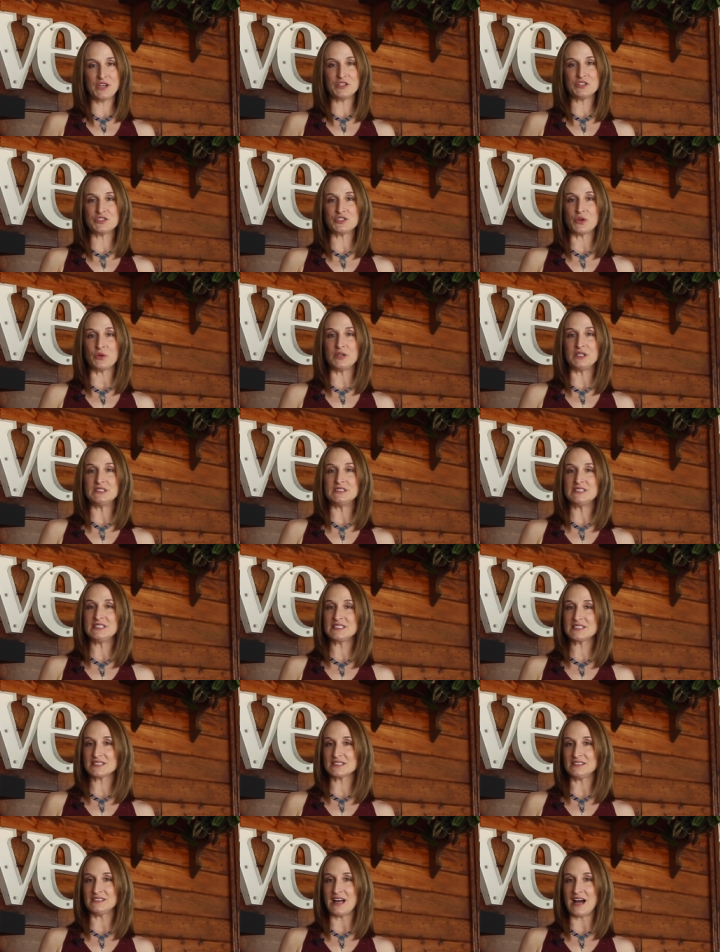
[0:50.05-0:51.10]
So in
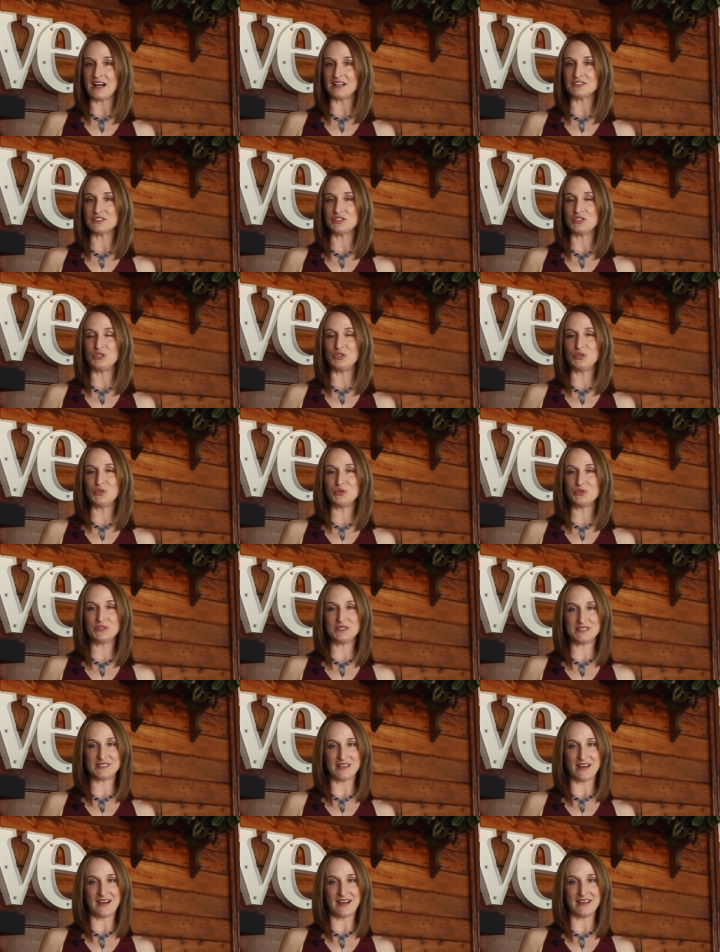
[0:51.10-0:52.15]
this class, you
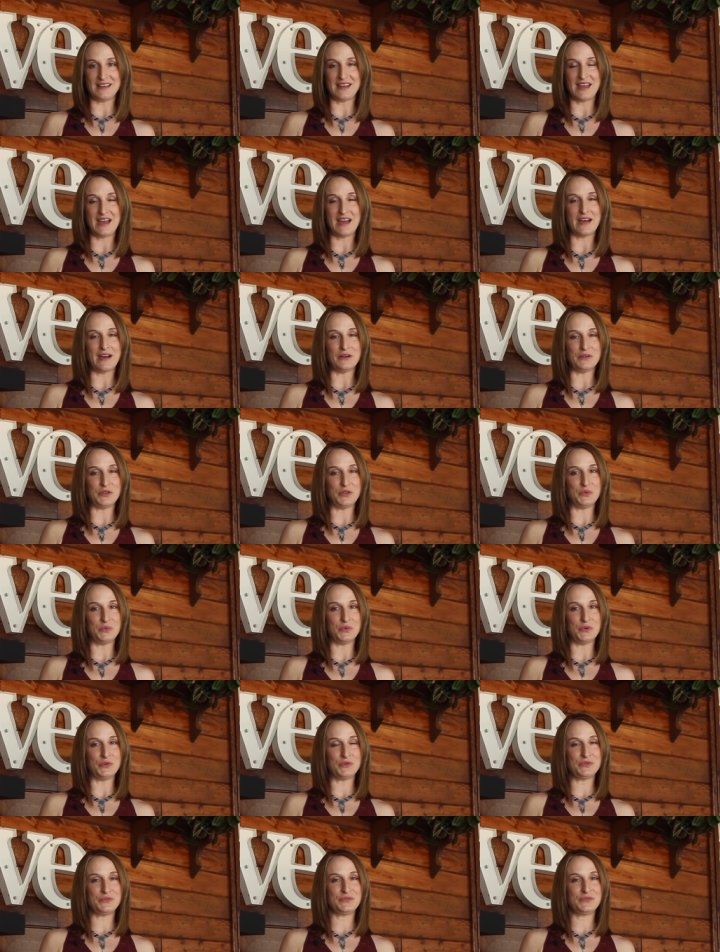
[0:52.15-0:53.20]
decide how you
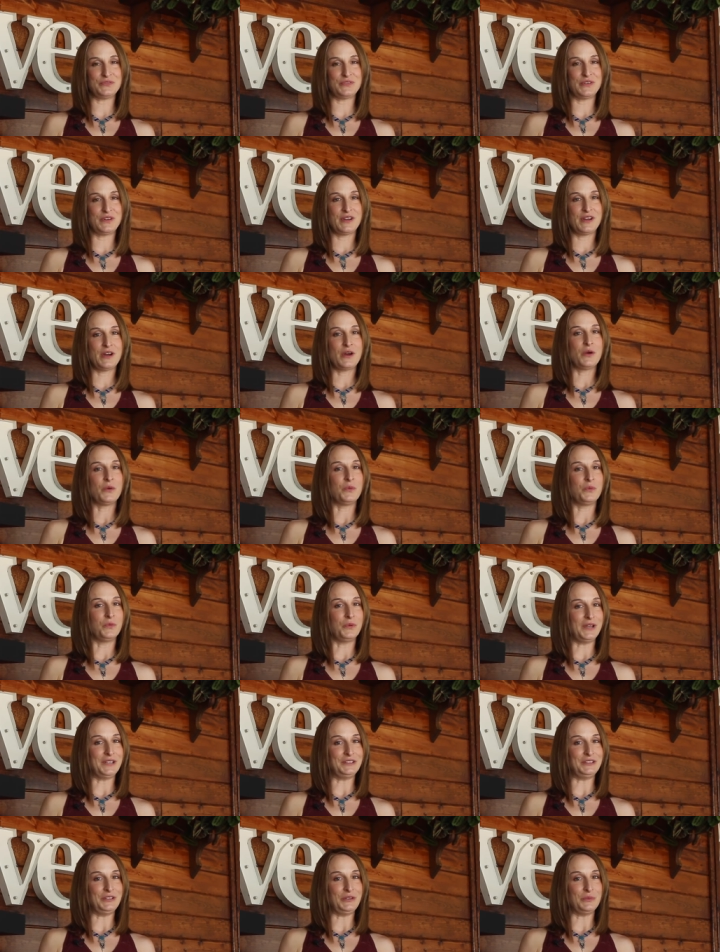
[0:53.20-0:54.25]
move,
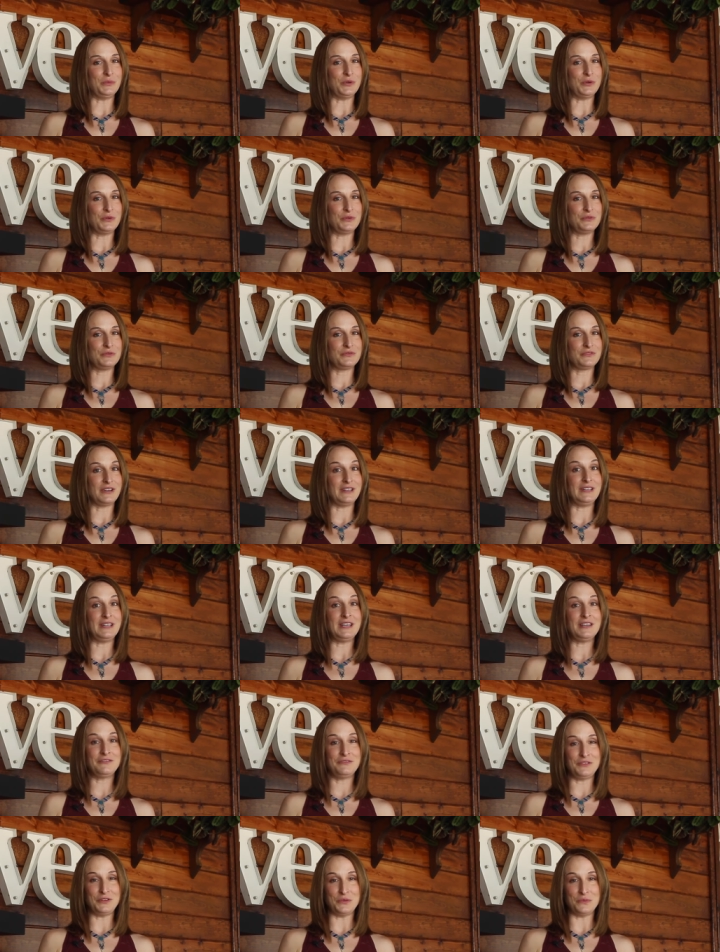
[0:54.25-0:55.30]
when you move, and
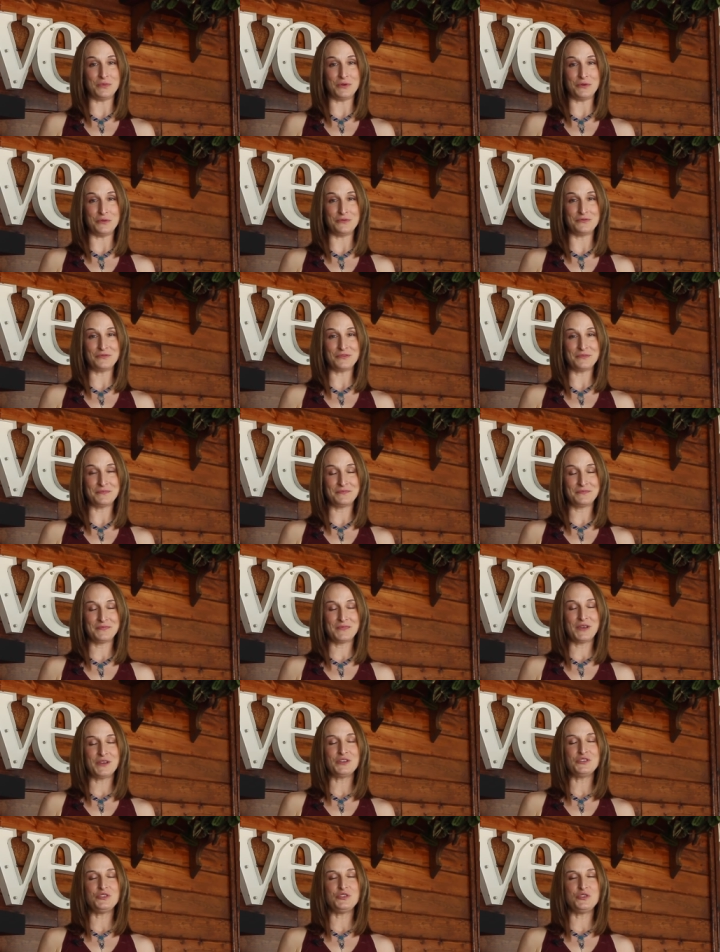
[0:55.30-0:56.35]
if you move.
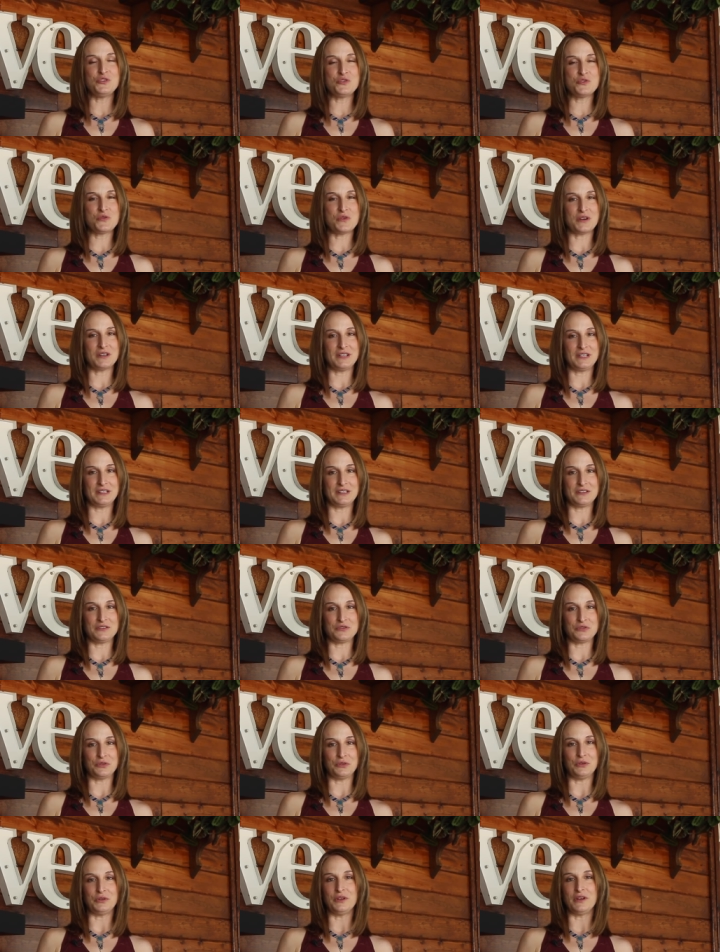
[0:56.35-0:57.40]
You are in
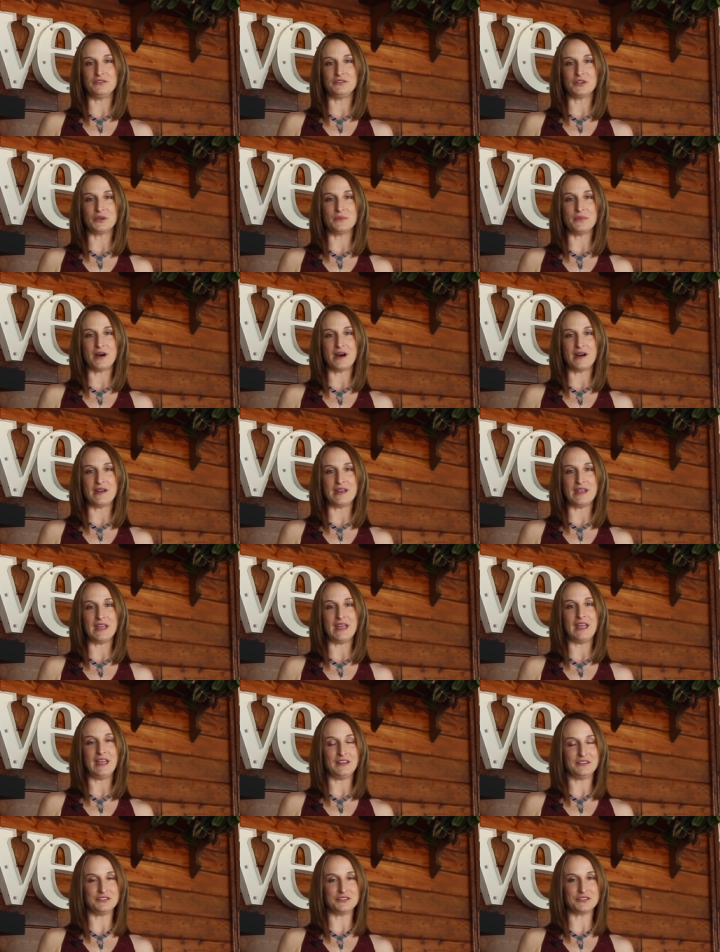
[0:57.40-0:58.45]
control of your body
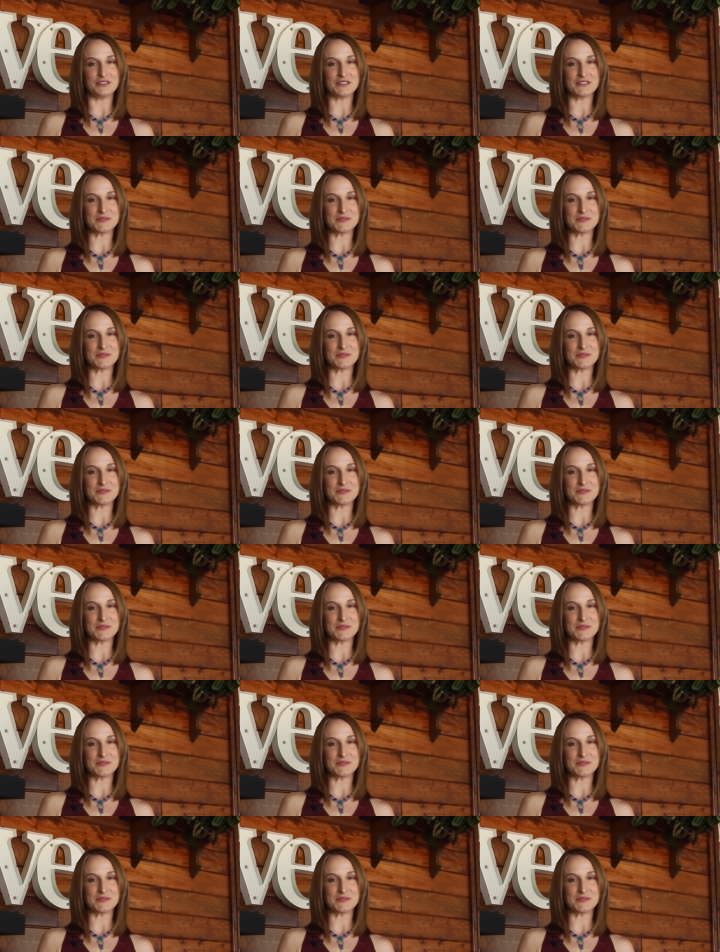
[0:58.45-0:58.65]
and your